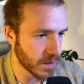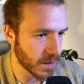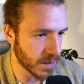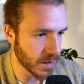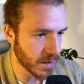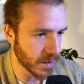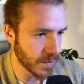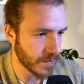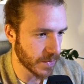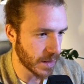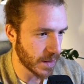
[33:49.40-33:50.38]

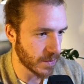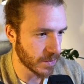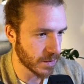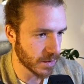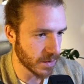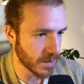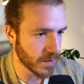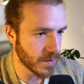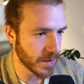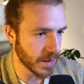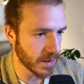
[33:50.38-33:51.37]

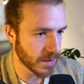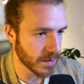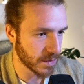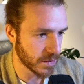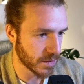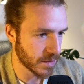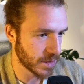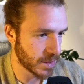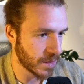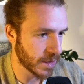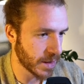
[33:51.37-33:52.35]
outgoing
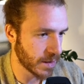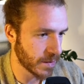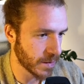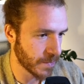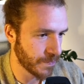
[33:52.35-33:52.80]
socket,